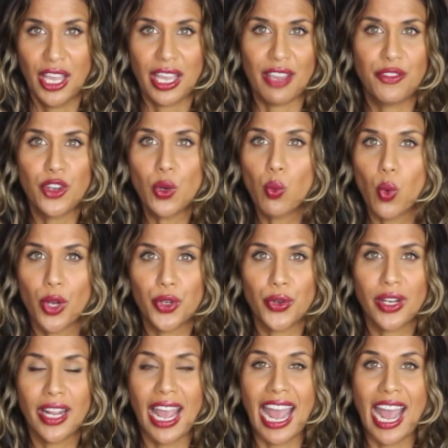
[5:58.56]
If you're
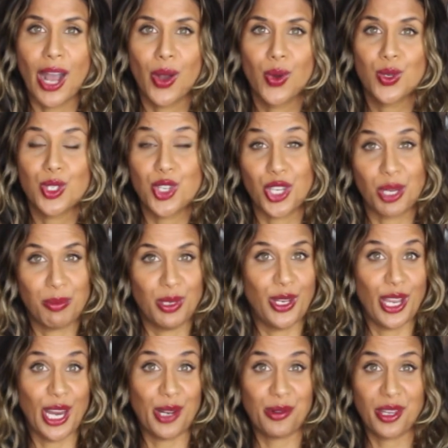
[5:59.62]
wondering how she
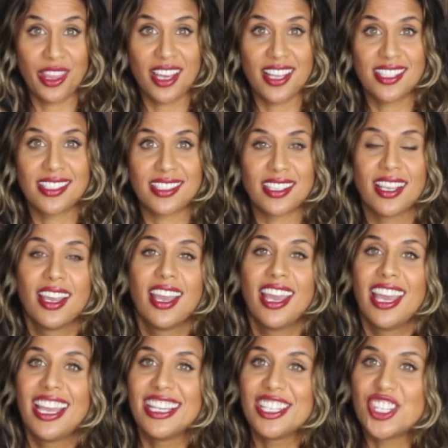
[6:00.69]
communicated with us,
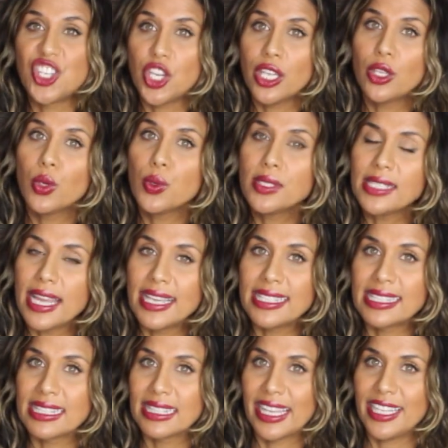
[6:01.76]
she used a
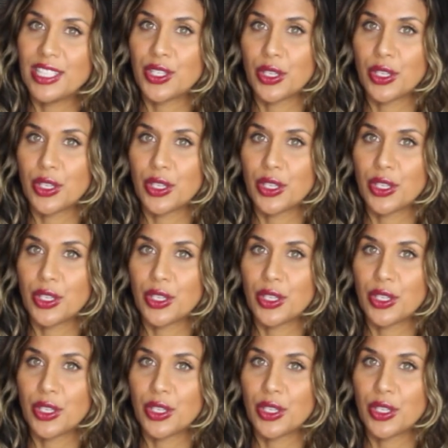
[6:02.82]
slate